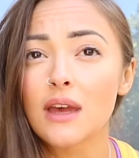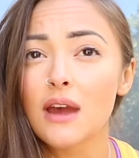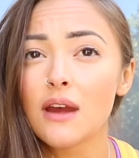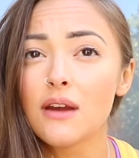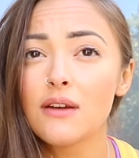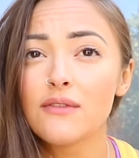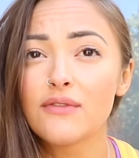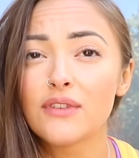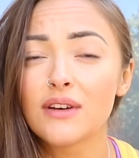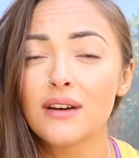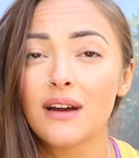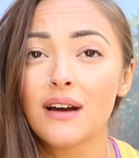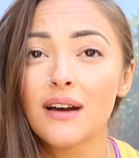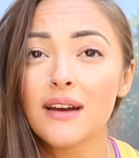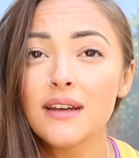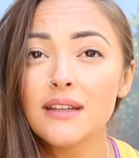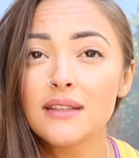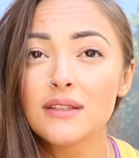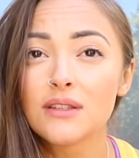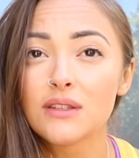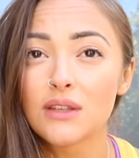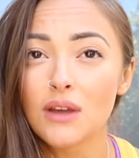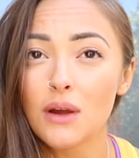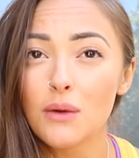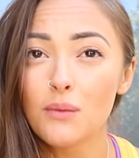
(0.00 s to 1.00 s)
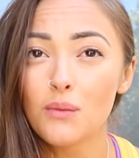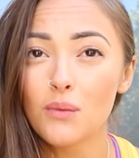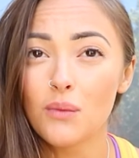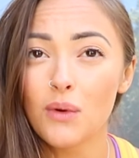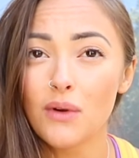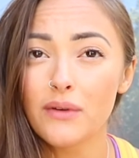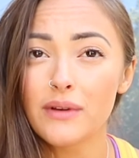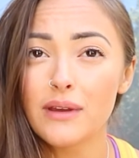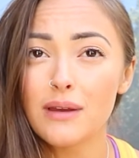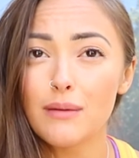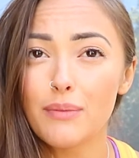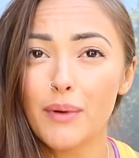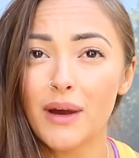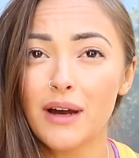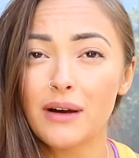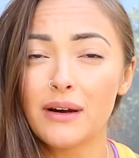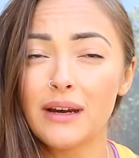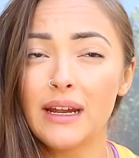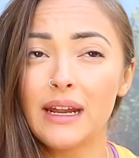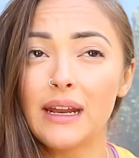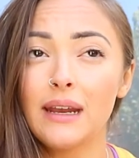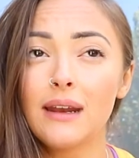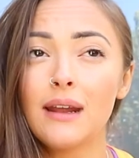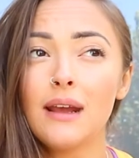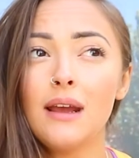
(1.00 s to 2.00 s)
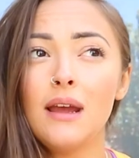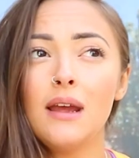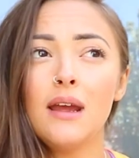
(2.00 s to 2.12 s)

overnight, don't worry about it.